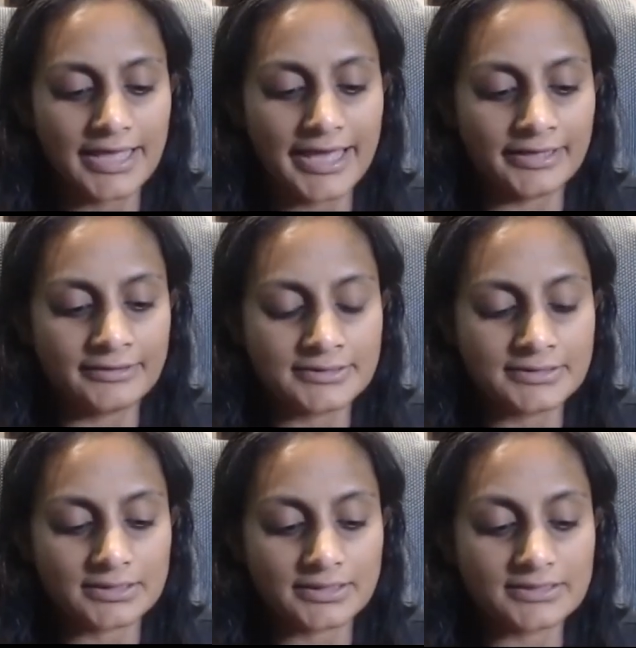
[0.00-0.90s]
And
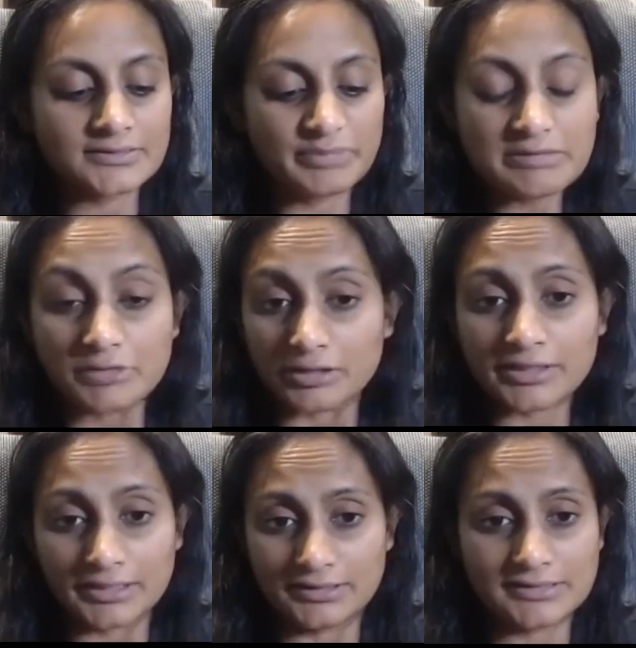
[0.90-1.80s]
it's a big
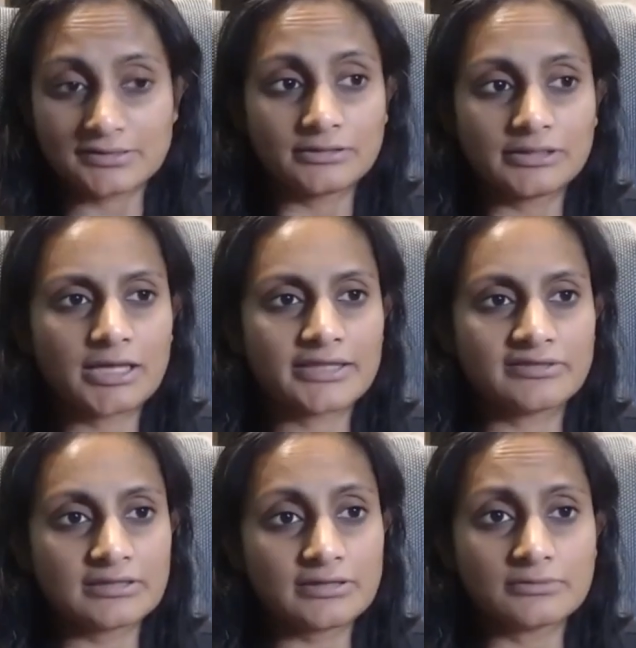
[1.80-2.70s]
market. It's not like, I
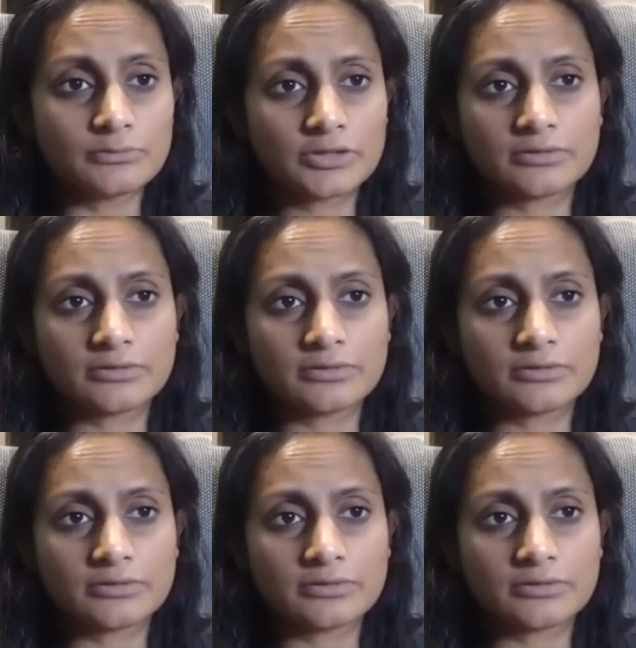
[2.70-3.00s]
think that